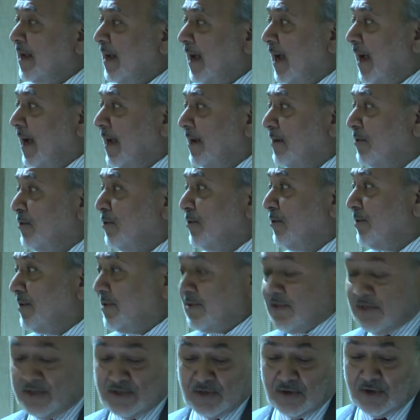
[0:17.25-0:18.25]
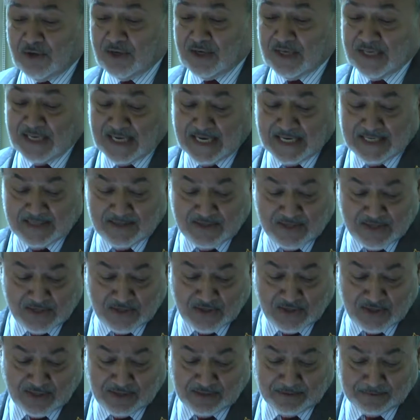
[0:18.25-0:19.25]
and to research
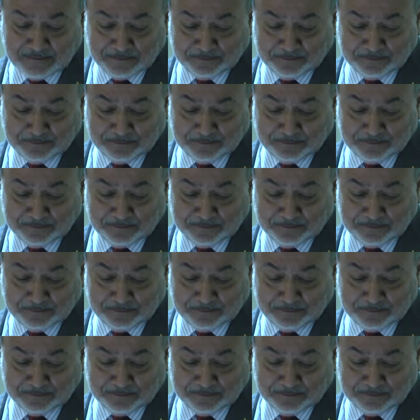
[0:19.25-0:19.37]
organization.